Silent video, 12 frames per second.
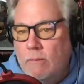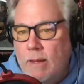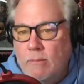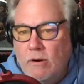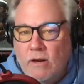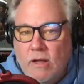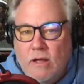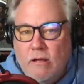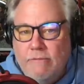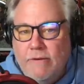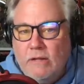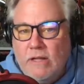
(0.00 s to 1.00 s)
remember
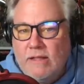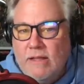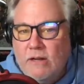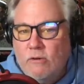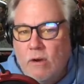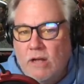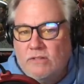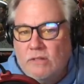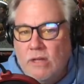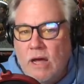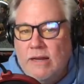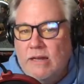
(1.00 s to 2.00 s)
felt like they had crossed a
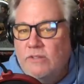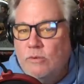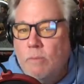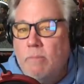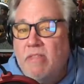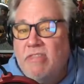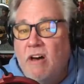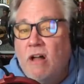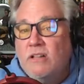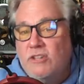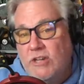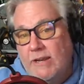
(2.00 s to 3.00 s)
line into a
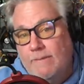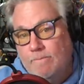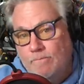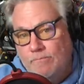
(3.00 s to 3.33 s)
pathology.